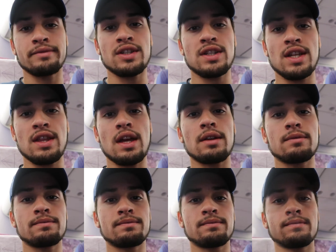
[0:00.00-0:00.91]
I'll see
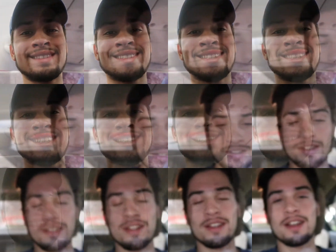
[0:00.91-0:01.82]

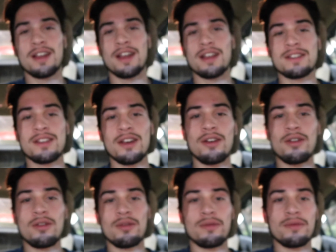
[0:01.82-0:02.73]
you then.
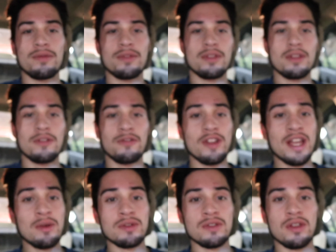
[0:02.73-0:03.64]
So, the
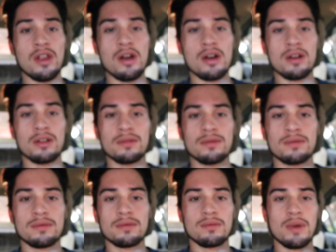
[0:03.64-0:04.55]
flight was long.
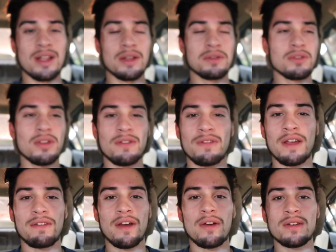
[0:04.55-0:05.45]
Well, it was only
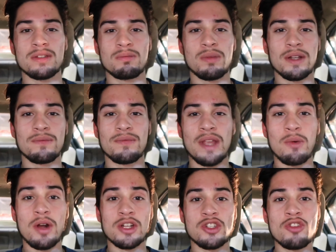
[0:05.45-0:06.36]
five hours, but I
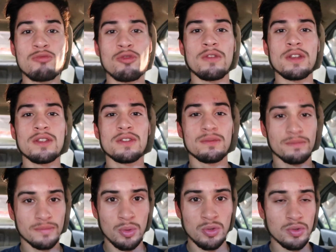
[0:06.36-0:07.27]
watched two movies,
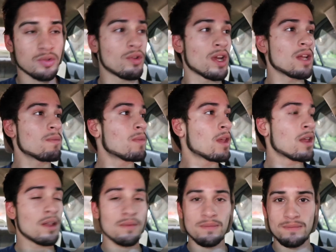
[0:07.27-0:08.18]
which was great.
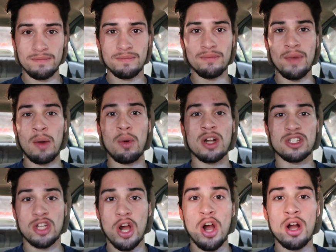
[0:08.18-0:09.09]
I
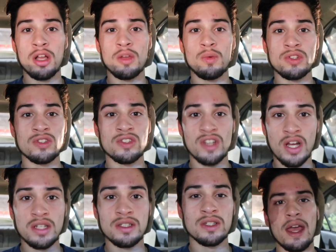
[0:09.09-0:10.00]
watched Kong, which
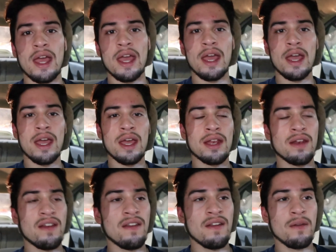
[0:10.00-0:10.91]
sucked, and